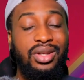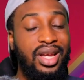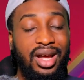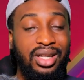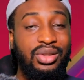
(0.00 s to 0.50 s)

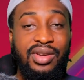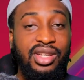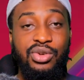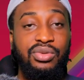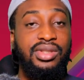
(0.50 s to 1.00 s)
there and actually
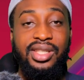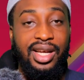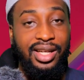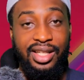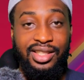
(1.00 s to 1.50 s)
lose their
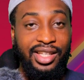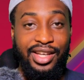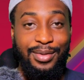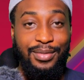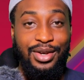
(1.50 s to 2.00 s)
next
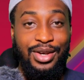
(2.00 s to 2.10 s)
game.